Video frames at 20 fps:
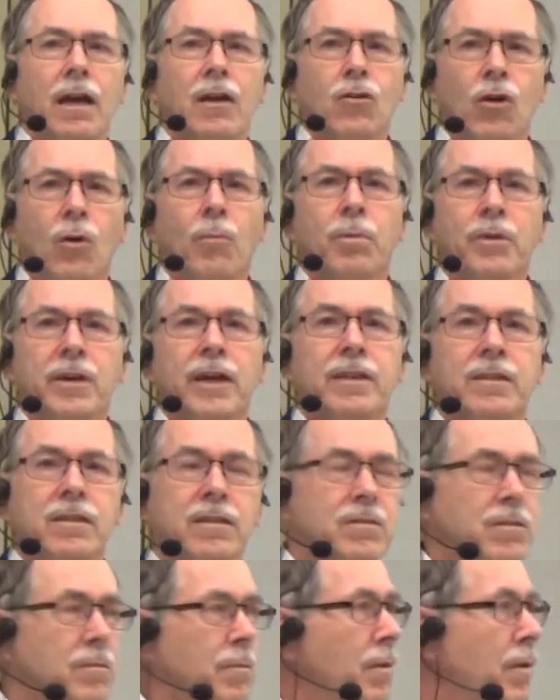
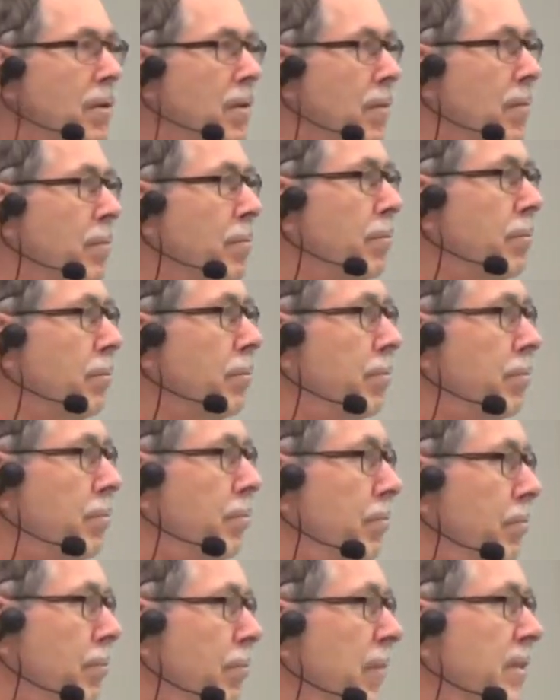complicated
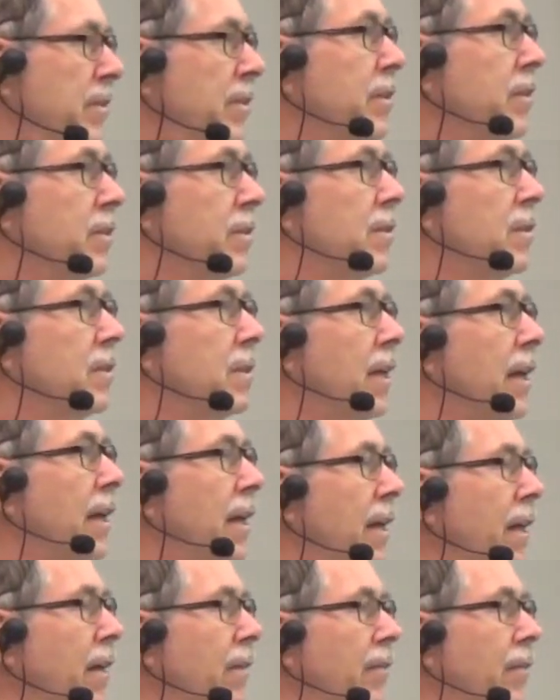material,
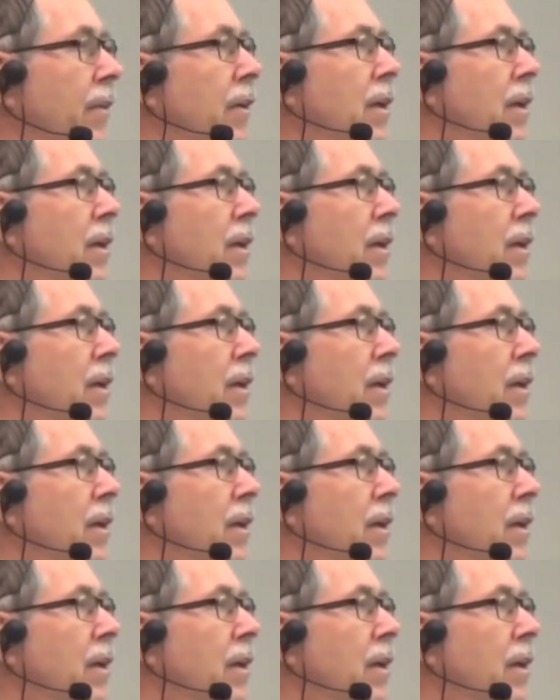and